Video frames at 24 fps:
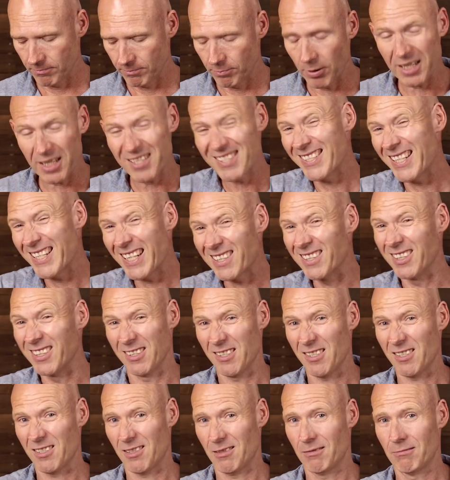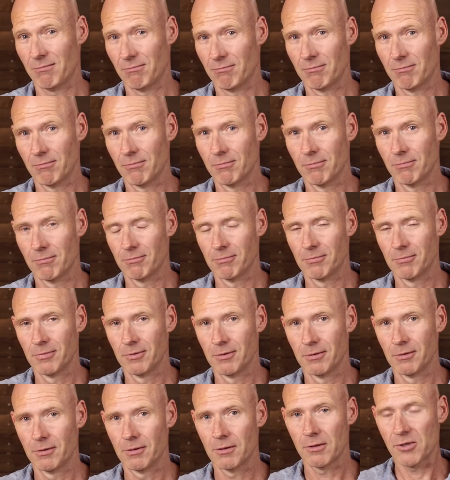By sickness.
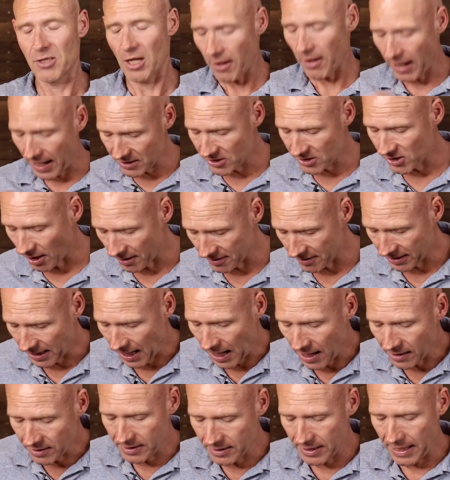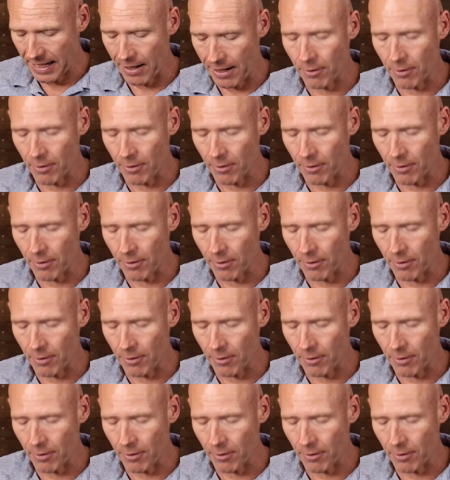So outside the garden,